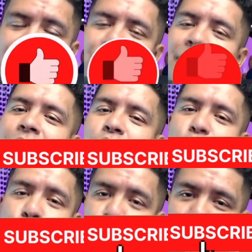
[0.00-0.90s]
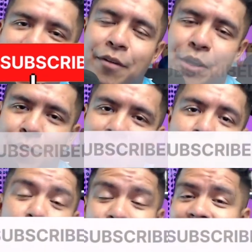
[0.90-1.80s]
me, you will not regret
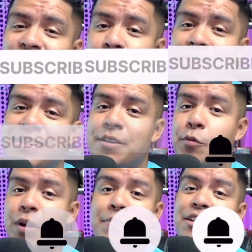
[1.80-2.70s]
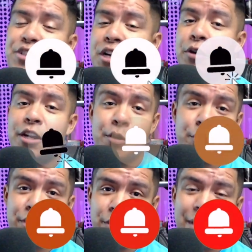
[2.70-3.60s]
all the information we're going to be sharing here
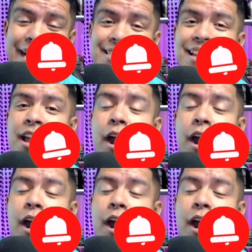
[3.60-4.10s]
with you guys.